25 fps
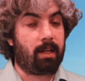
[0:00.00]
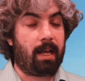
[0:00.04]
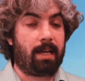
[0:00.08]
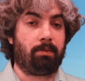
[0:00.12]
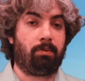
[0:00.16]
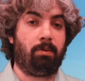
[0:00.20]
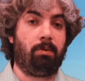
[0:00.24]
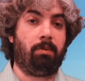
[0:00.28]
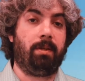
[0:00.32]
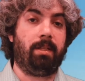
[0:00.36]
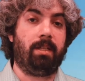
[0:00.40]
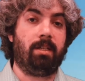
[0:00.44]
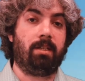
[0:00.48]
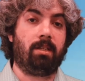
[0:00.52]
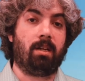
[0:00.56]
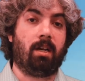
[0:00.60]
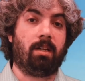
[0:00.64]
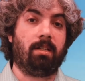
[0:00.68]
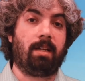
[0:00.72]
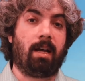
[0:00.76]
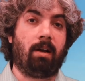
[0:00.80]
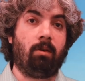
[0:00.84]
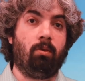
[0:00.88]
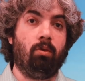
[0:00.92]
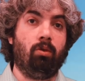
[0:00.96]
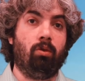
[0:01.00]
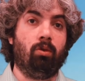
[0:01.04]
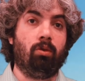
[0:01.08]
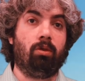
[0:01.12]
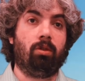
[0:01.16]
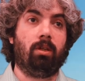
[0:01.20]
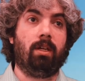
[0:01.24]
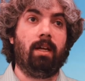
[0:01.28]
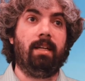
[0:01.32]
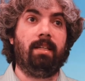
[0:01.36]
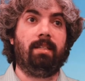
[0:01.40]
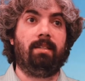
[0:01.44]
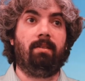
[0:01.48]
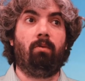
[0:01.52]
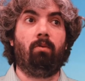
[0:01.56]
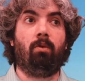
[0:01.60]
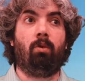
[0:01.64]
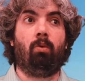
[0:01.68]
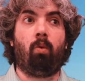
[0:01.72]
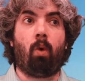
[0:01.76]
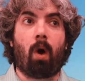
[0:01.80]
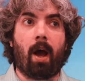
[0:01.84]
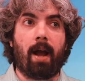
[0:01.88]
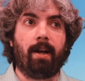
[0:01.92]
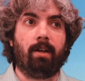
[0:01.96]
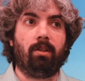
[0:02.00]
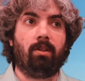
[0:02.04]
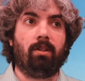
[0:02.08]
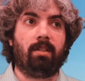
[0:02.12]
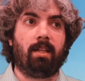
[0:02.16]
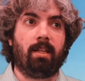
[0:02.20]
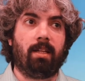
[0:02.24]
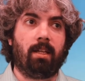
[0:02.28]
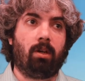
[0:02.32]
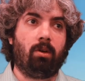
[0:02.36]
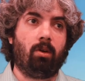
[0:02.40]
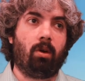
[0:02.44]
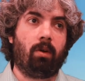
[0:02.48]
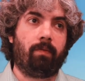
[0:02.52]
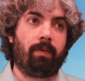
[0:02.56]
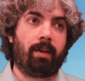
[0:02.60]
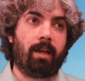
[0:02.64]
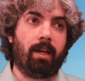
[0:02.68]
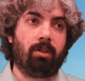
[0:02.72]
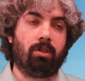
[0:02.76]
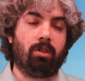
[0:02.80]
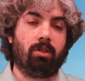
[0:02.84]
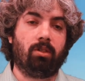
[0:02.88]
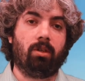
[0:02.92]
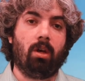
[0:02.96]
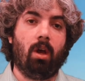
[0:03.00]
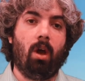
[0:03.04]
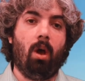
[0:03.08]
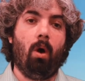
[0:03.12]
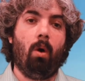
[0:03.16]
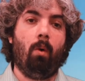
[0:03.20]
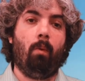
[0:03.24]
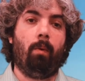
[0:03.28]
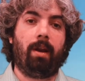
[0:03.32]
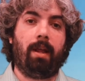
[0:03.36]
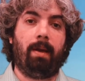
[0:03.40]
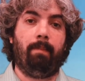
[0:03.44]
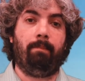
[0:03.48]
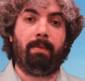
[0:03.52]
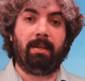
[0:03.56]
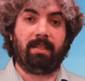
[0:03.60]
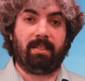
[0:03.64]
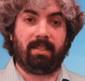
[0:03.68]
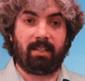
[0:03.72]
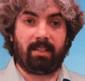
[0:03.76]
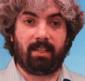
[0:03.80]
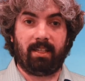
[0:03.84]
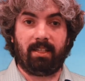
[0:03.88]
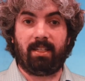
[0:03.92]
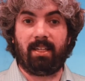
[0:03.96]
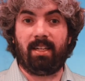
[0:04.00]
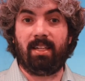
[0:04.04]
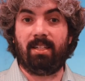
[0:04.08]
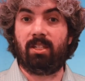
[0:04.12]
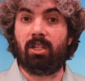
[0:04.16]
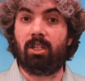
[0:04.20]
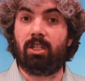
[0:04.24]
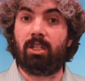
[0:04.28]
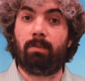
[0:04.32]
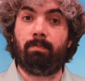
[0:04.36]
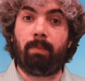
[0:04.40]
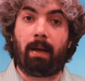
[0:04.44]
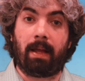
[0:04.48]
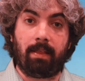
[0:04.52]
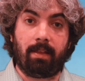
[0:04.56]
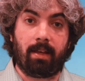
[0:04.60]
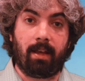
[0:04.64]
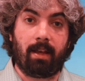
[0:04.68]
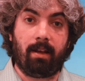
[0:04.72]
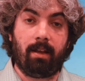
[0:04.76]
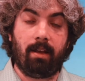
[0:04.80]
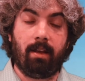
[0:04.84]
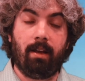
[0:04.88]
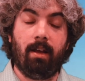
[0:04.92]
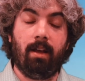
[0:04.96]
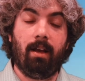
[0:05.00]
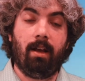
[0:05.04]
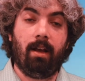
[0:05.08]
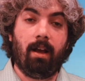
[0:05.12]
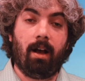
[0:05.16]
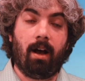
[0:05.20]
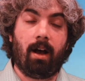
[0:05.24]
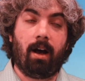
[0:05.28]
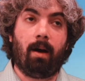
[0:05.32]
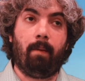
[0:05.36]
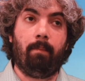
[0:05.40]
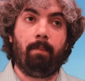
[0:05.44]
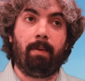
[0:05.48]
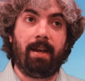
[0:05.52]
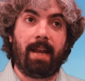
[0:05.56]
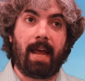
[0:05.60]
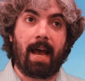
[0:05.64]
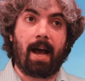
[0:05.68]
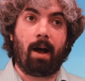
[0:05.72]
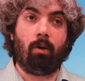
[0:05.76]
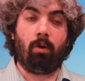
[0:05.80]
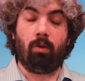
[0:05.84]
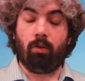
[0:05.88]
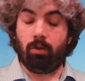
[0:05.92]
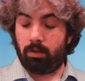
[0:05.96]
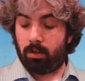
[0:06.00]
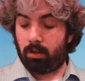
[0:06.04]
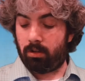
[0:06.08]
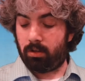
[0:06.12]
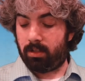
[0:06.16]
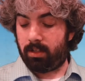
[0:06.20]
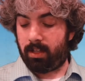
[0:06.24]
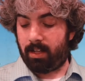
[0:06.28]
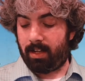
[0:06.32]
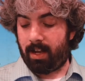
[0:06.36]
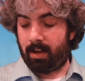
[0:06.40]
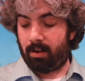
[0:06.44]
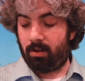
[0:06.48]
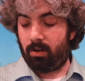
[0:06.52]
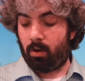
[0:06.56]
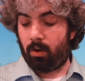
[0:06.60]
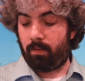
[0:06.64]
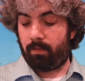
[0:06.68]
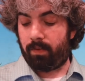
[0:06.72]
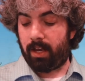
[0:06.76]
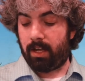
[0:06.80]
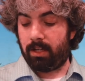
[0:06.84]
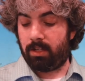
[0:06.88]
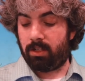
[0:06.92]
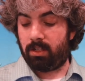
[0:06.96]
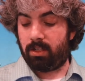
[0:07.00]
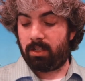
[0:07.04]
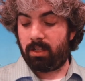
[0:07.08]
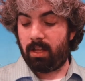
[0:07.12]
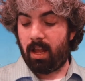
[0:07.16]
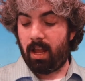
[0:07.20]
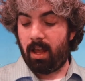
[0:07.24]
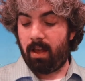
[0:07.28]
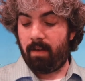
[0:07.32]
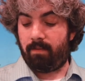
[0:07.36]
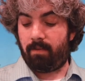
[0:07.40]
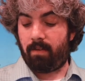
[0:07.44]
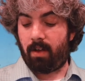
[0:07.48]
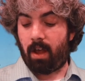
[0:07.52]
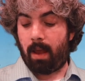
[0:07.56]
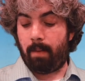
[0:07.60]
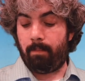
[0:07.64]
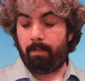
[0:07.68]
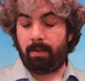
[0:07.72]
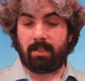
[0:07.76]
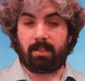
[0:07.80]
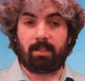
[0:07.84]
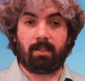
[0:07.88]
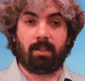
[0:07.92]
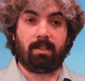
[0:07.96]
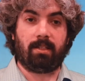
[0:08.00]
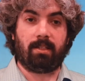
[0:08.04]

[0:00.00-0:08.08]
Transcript: Last week we discussed how Google is required to send out notifications when a business listing is suspended, uh, but now Google's also sending out notifications if a business